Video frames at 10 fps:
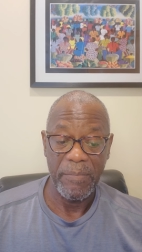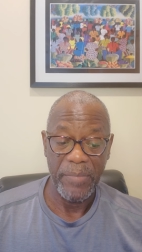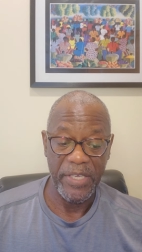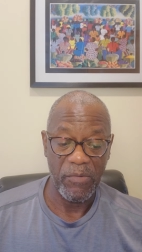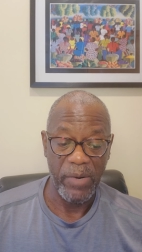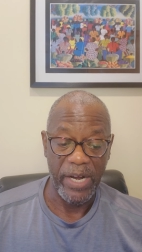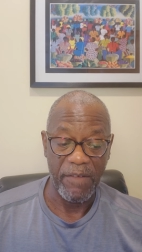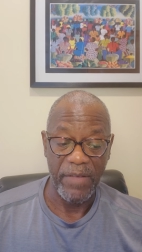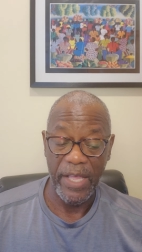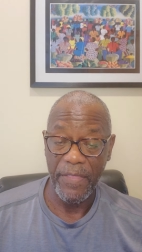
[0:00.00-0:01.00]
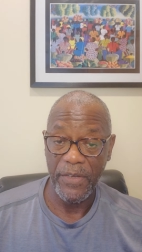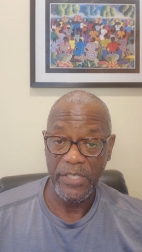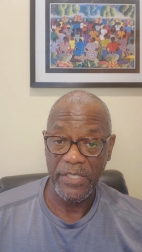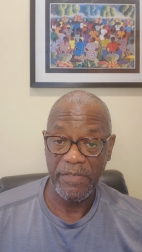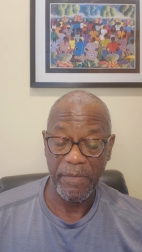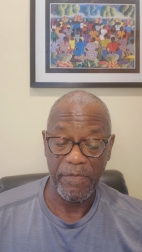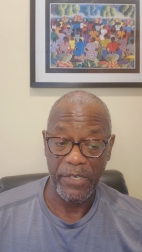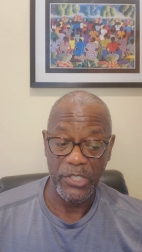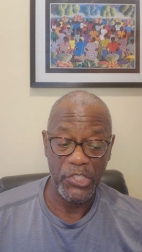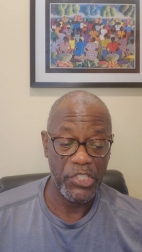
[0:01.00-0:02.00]
Be aware of others from
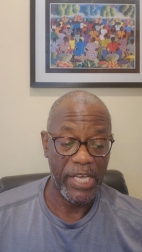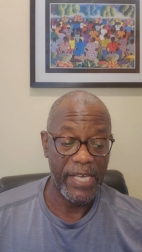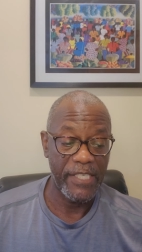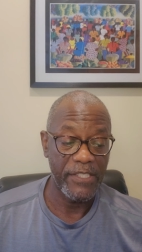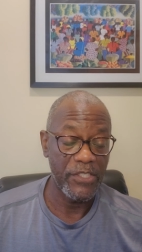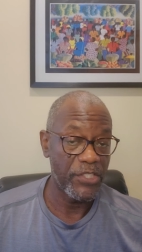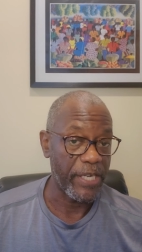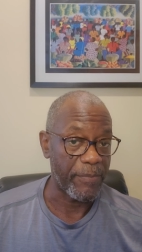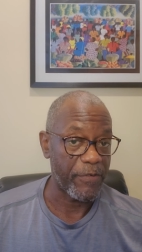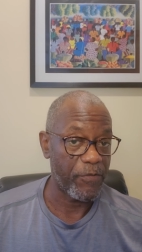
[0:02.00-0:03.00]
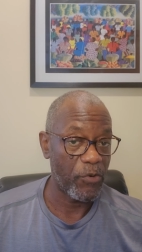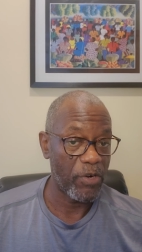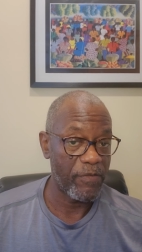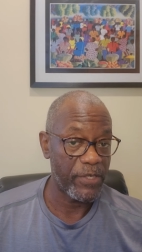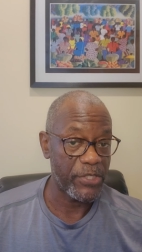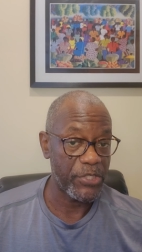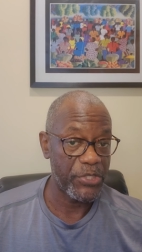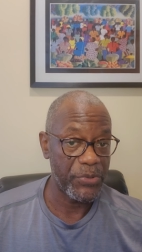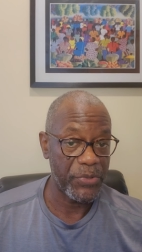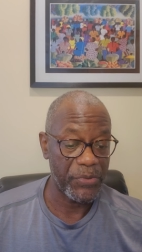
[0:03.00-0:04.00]
1 John chapter 4, verses
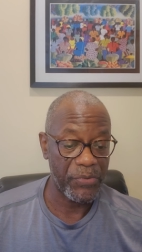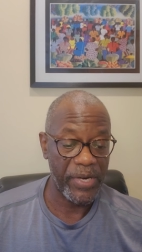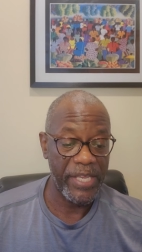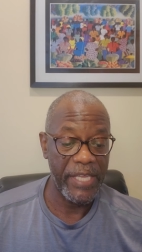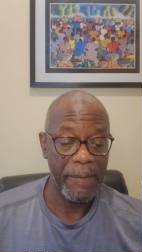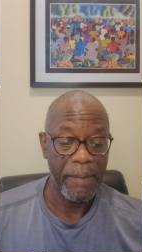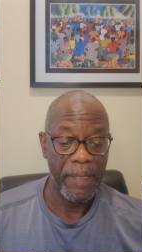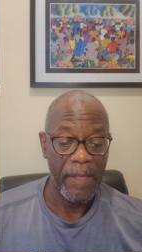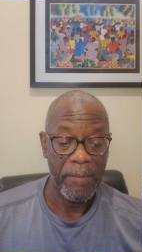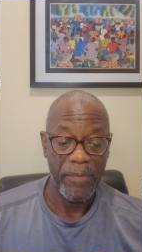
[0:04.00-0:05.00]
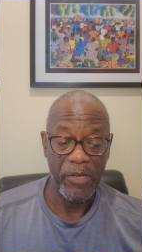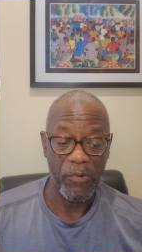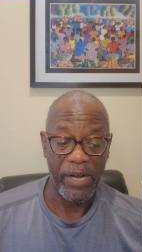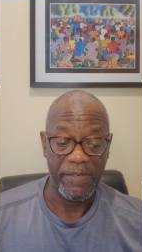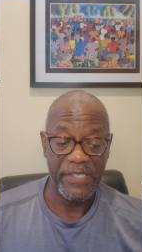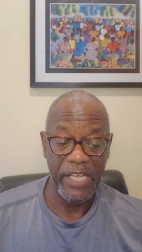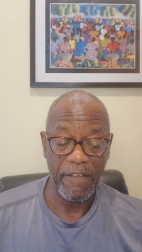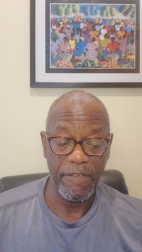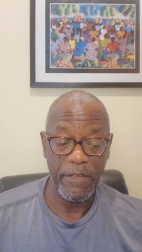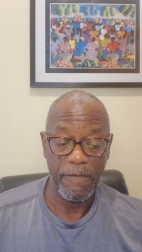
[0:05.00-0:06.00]
2 through 3. Be aware of
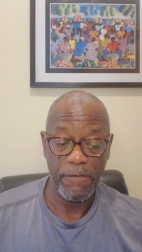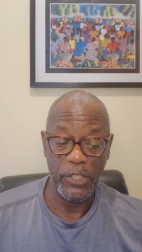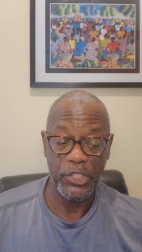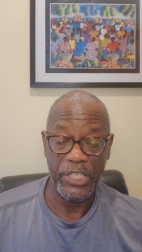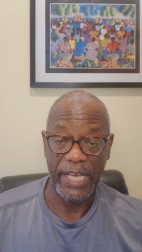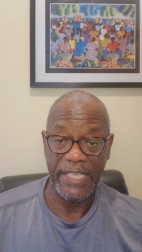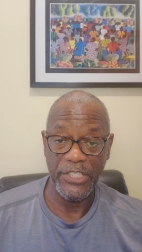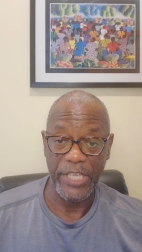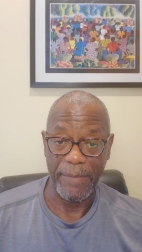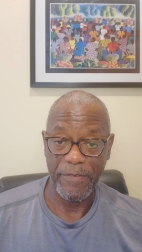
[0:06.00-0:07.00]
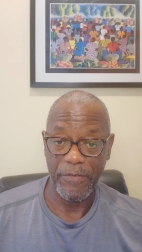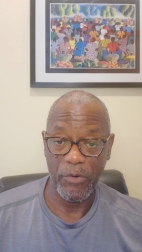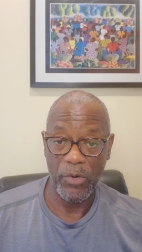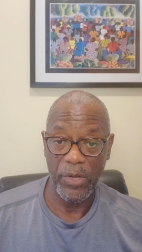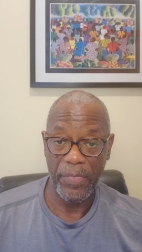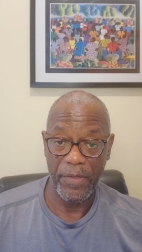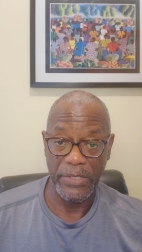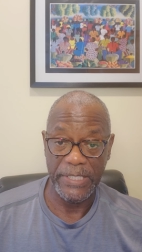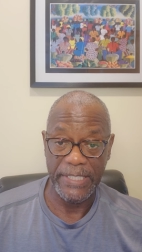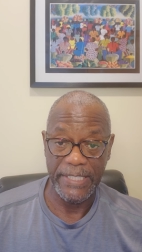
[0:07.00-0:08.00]
self, 1 John chapter 4,
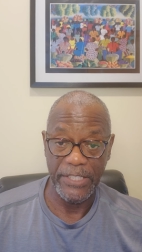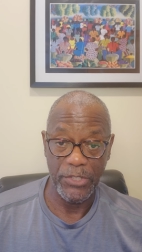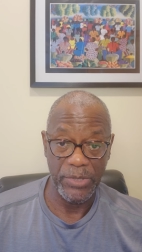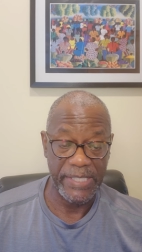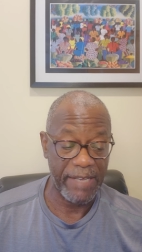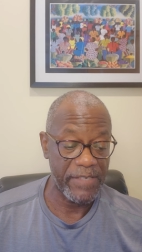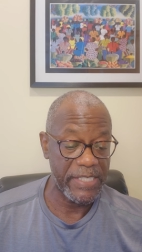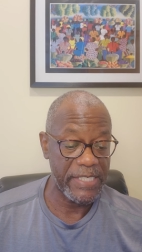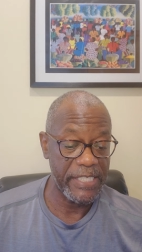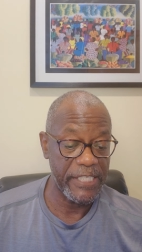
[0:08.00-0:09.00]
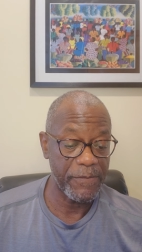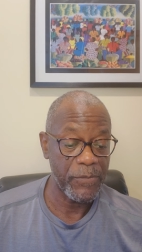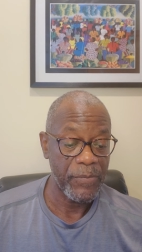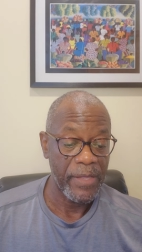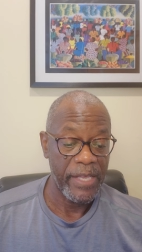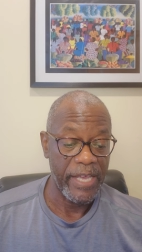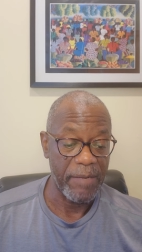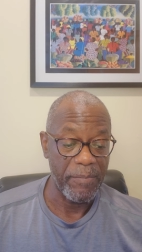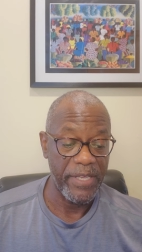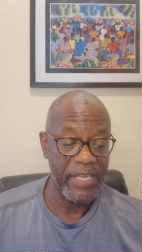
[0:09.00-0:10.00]
13 through 17.
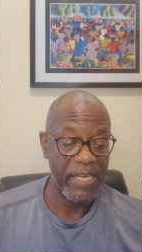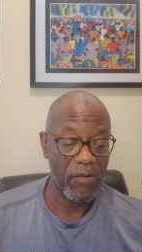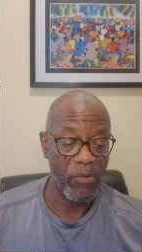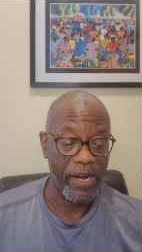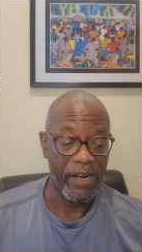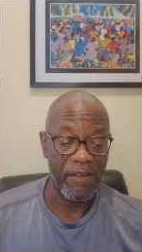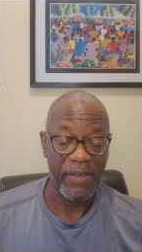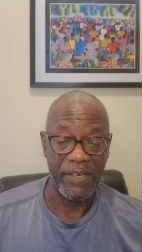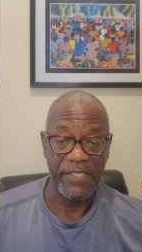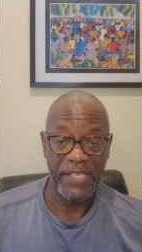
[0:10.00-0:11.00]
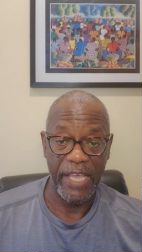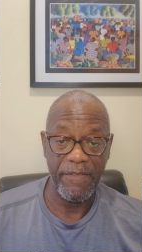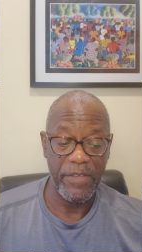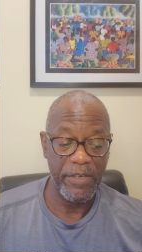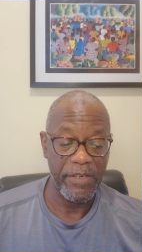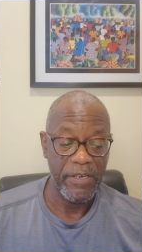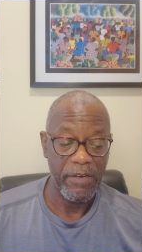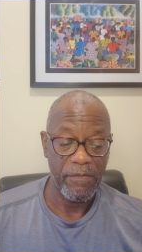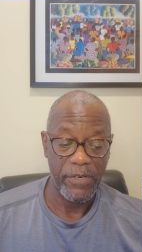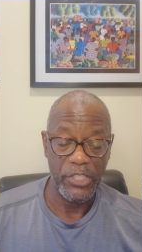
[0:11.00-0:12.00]
And be aware of our Savior,
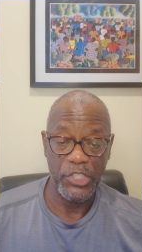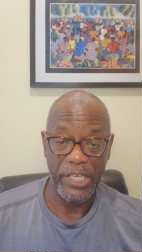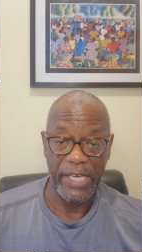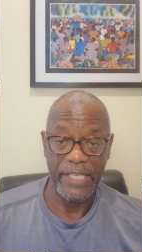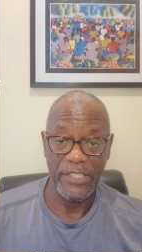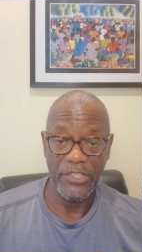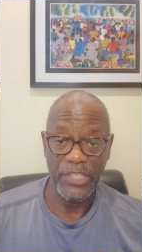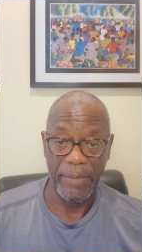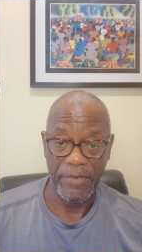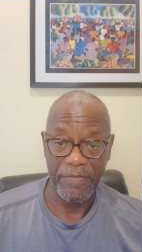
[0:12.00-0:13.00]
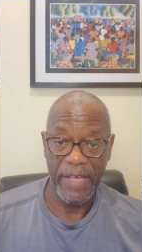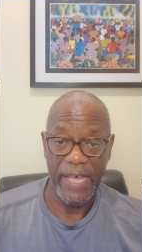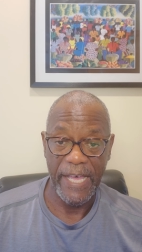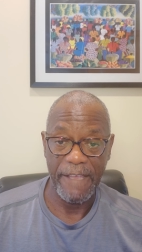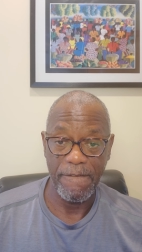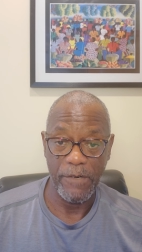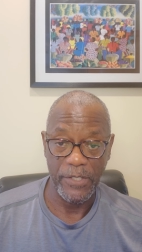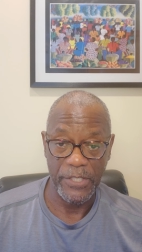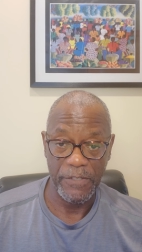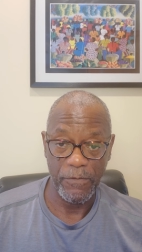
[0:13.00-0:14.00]
1 John chapter 5,
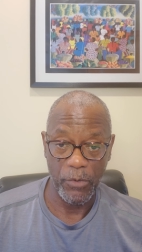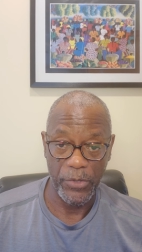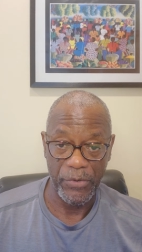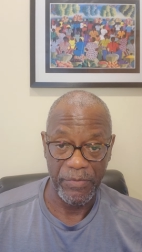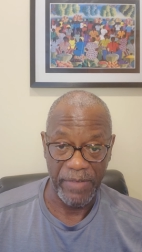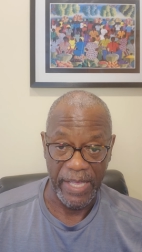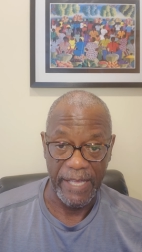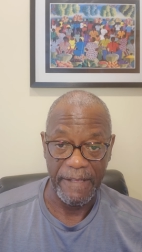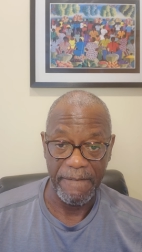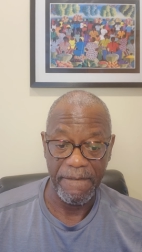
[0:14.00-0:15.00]
verses 4 through 5.